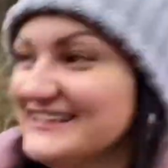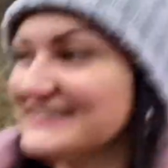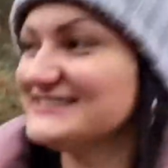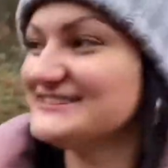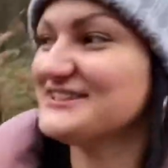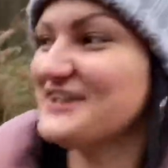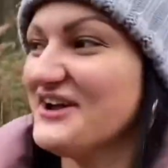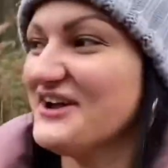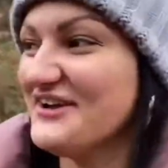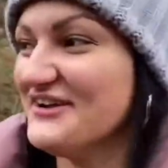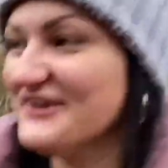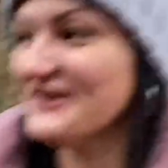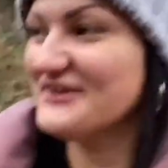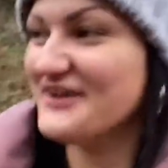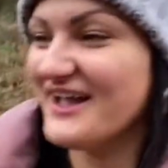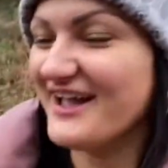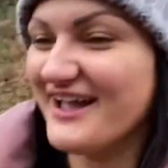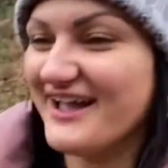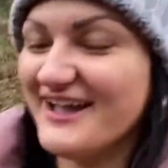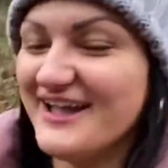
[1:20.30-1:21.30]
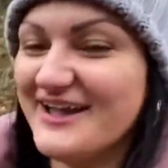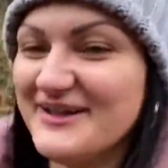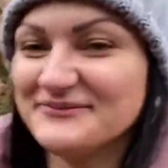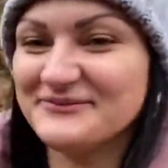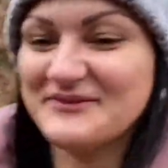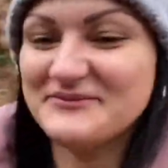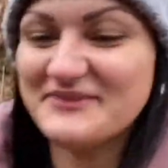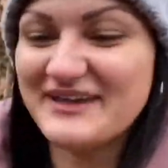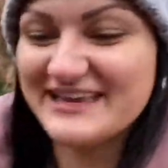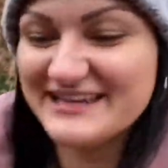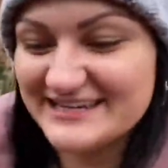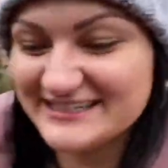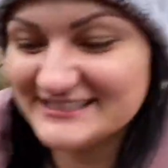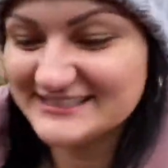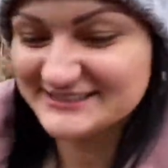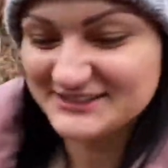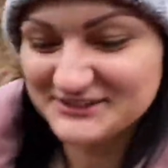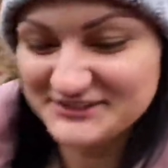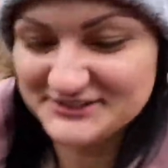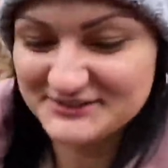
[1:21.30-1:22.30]
So um, we made it
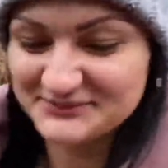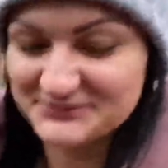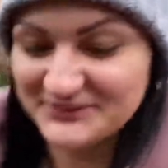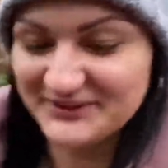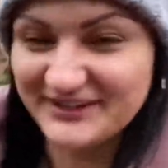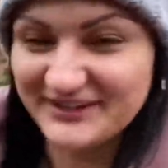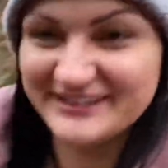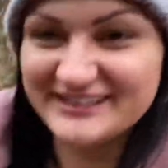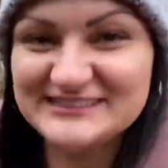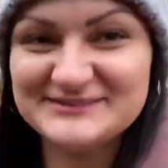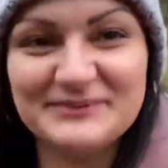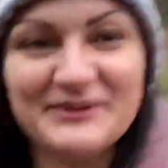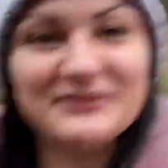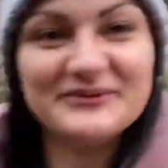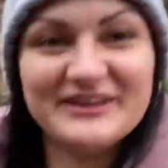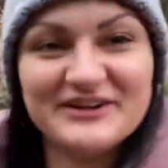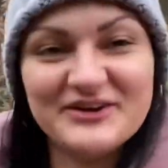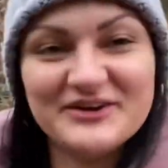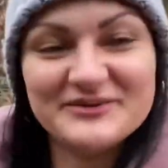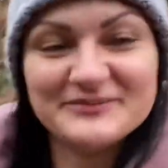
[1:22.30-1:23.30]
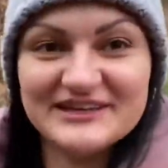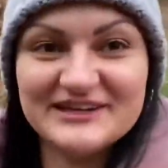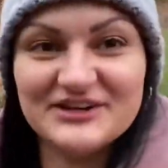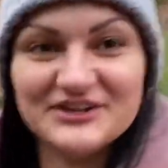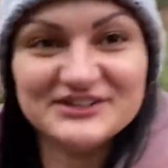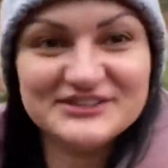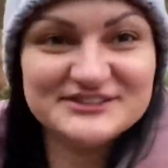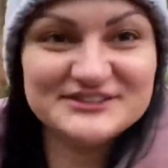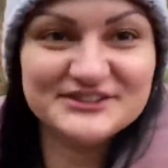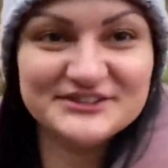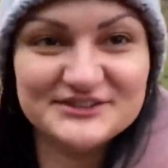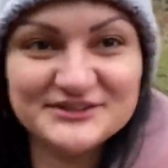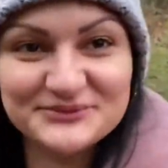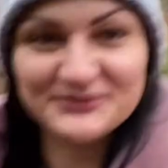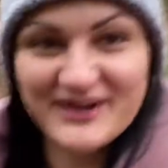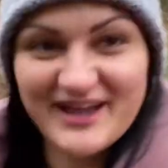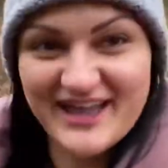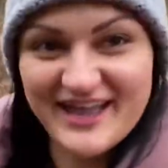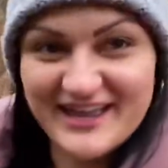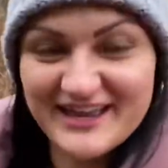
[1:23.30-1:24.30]
to the woods, but we got a bit lost on the
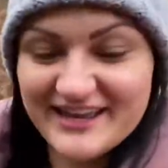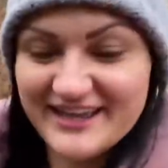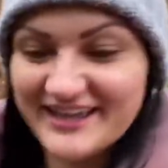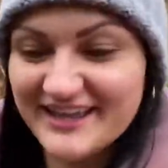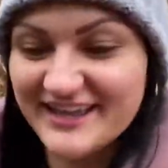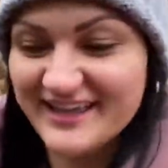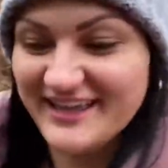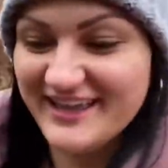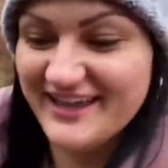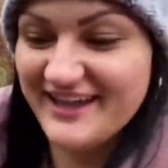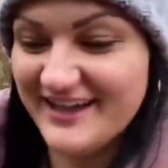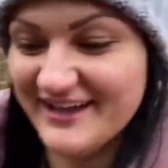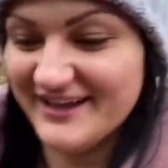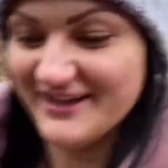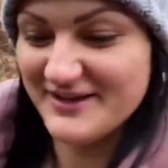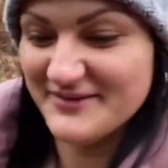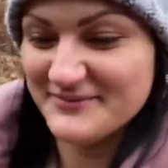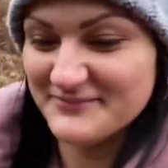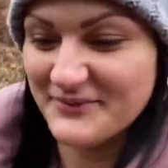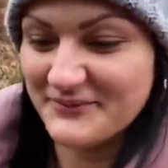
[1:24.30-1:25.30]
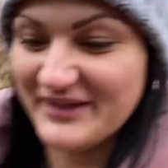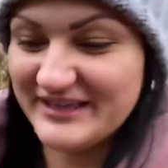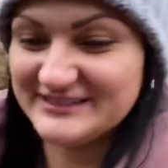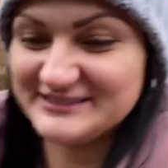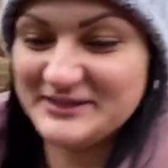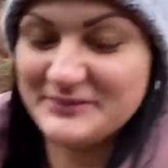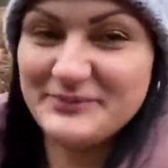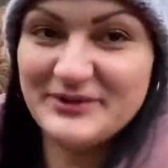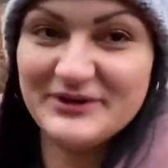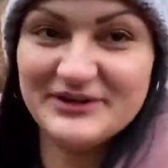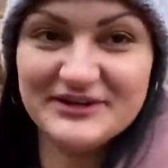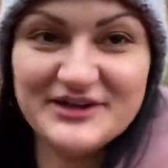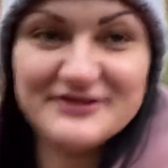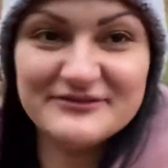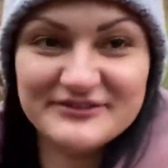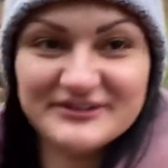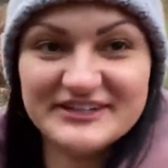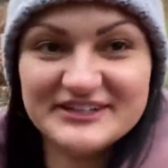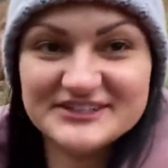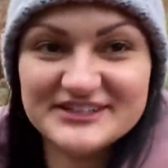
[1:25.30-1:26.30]
way. Um, but we ended up pulling
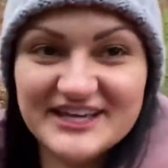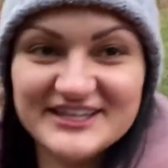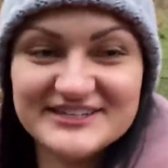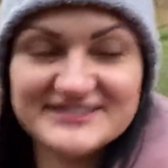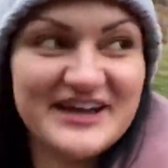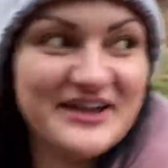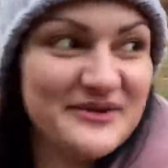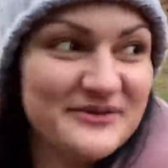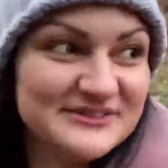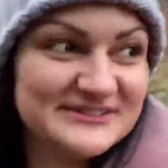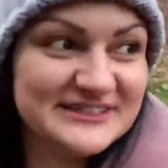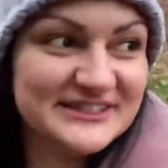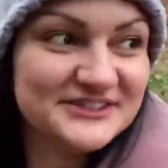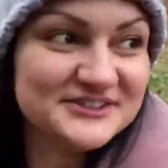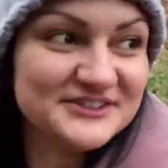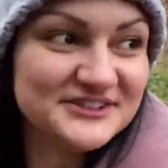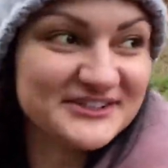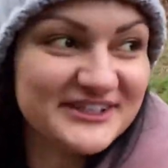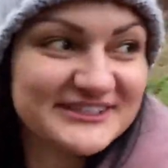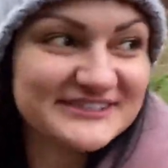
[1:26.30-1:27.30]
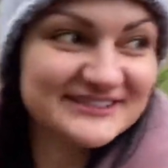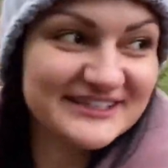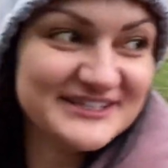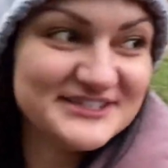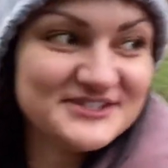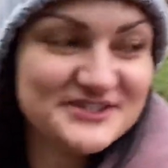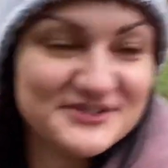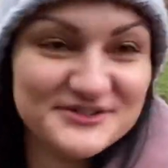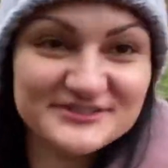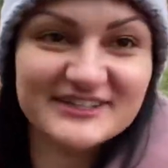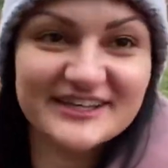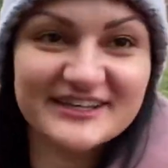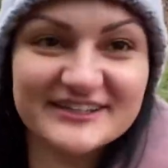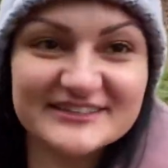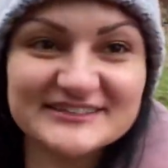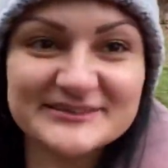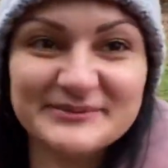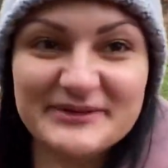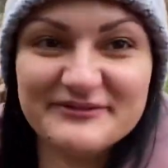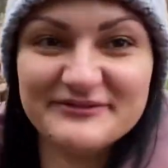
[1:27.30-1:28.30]
over and it turned out it was literally just like two
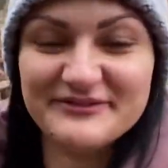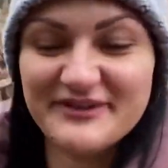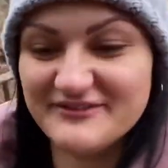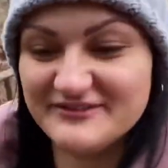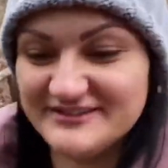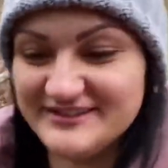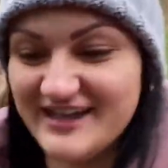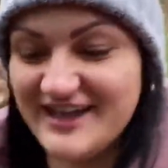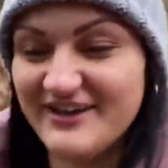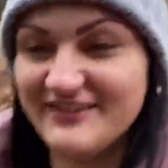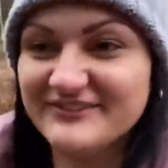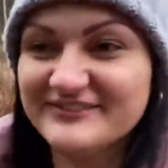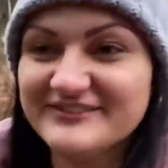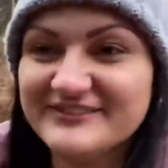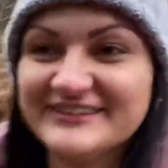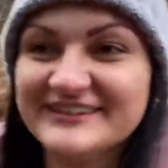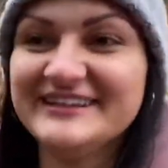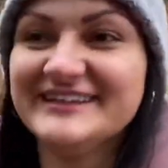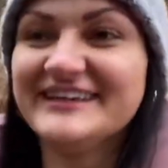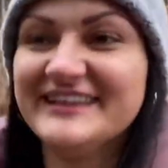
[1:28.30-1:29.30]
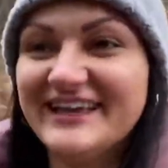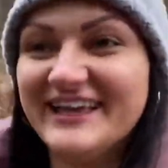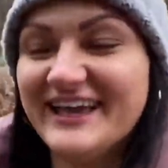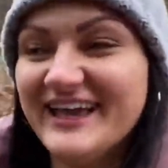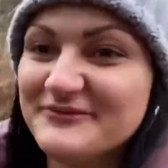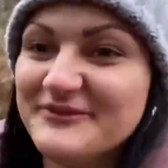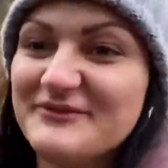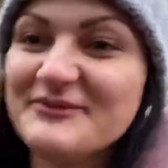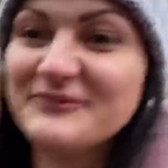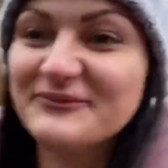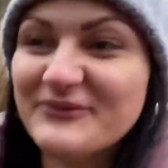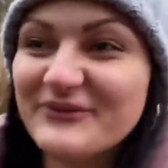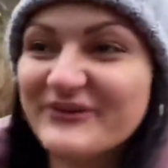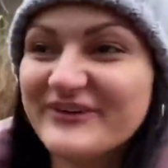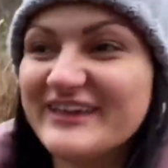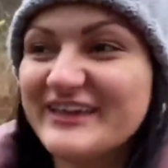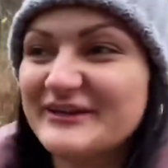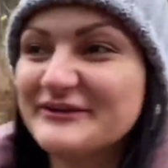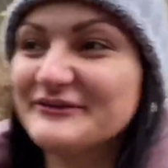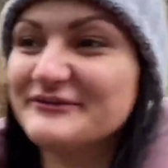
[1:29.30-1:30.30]
seconds a bit further down. We've been
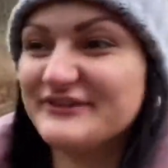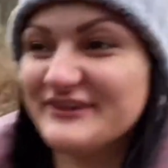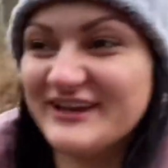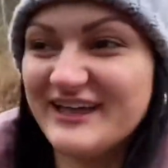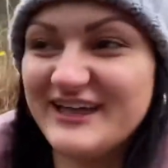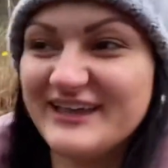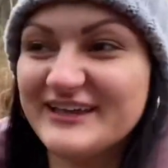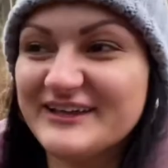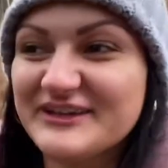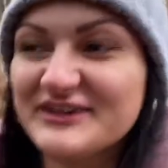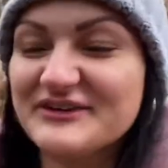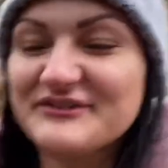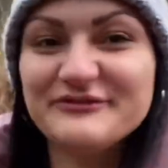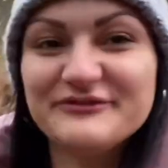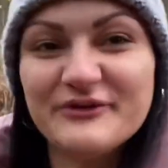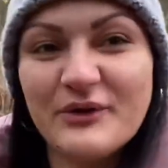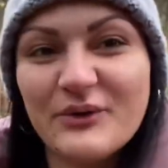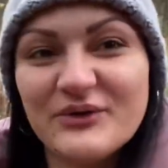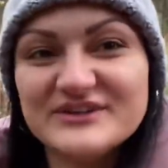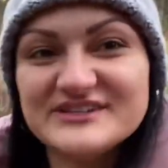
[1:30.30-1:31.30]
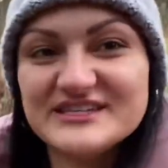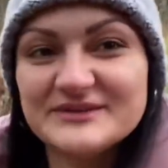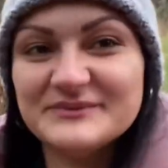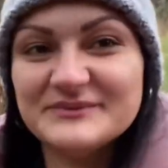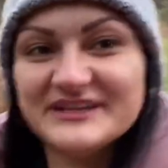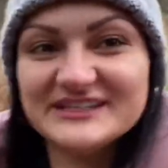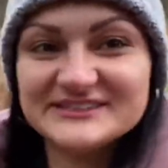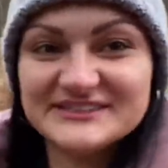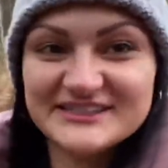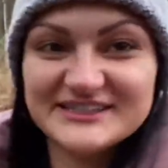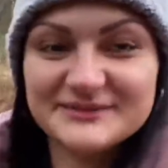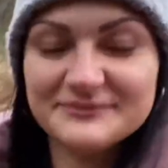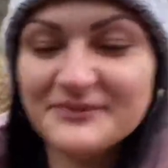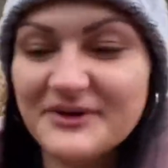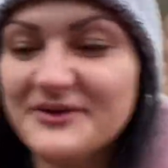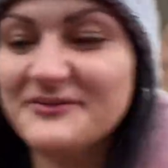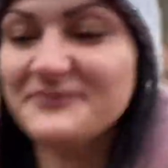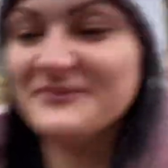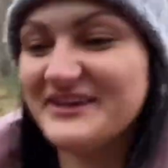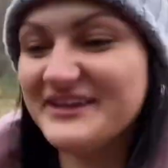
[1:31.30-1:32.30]
walking for like 40 minutes at the
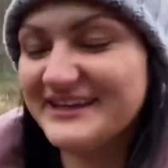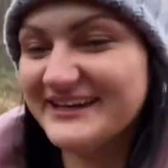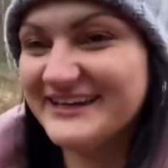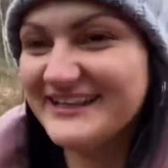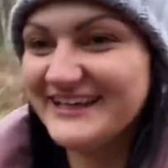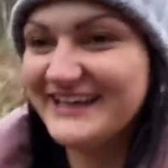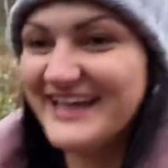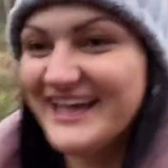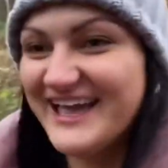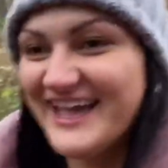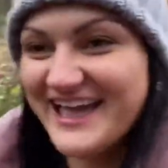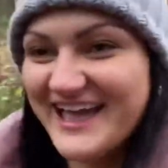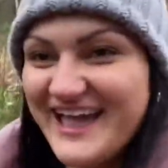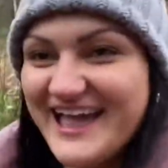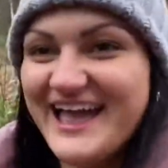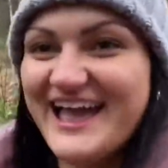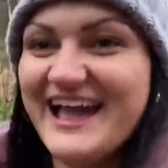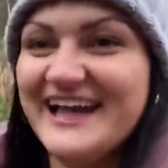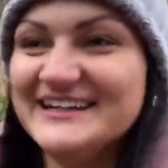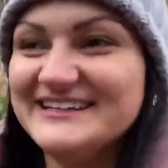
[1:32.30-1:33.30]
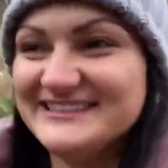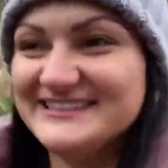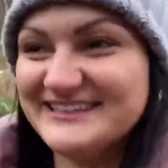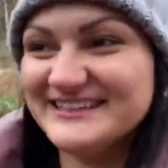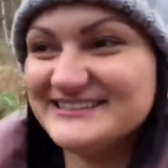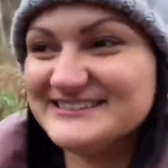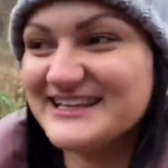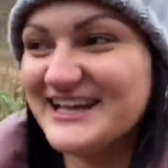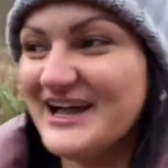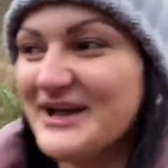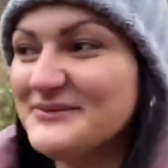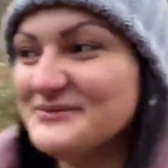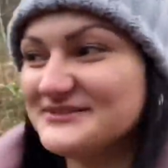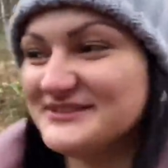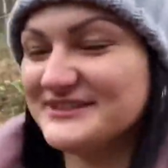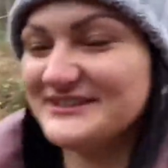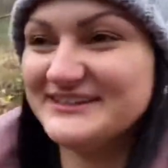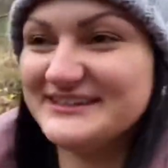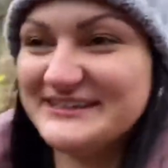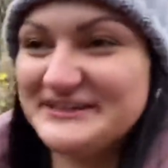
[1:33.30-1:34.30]
moment and it is
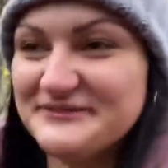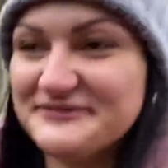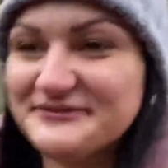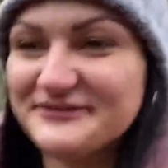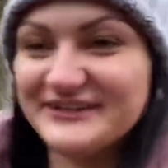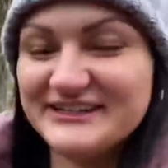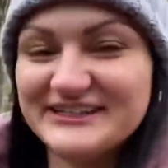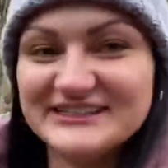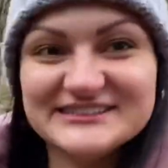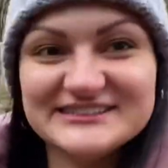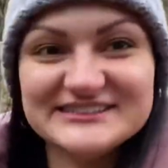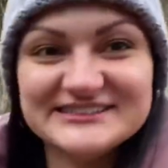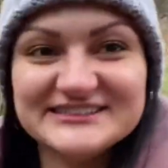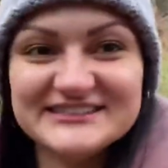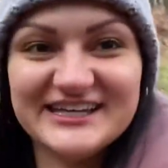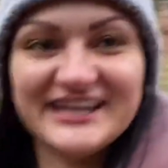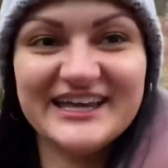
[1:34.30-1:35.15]
absolutely freezing today.